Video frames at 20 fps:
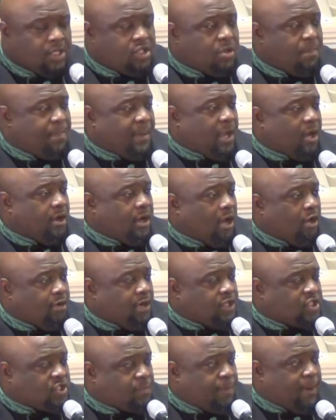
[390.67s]
to be on
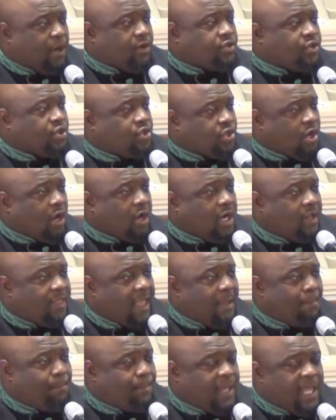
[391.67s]
the spiritual journey
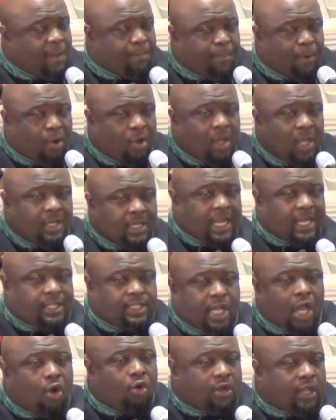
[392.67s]
that people that
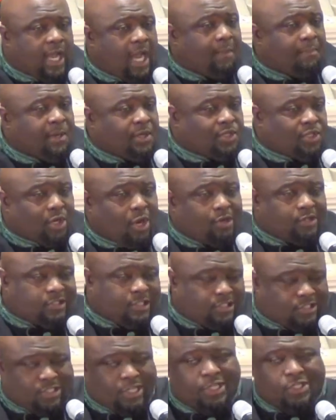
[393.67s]
don't come to church
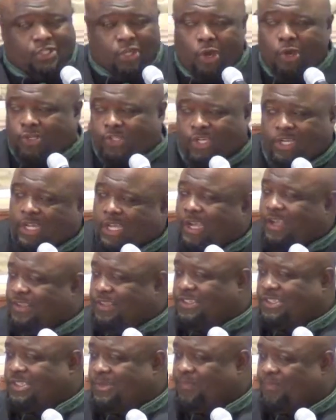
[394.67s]
can see church in
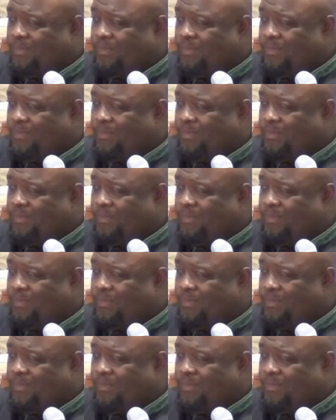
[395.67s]
us.